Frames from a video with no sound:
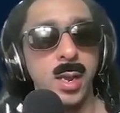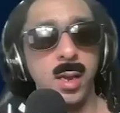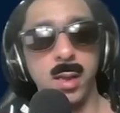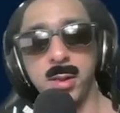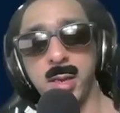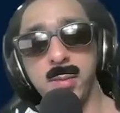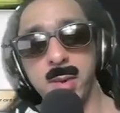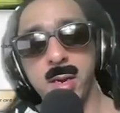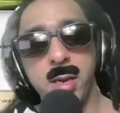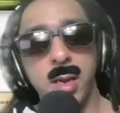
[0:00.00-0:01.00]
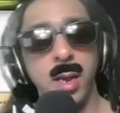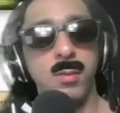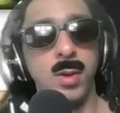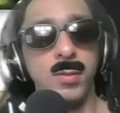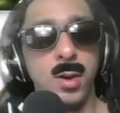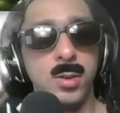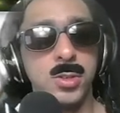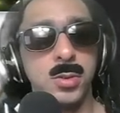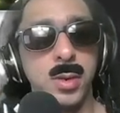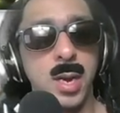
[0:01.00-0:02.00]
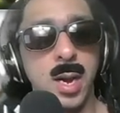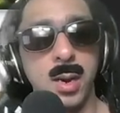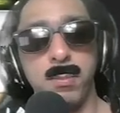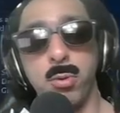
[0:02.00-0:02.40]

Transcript: Elima We've also got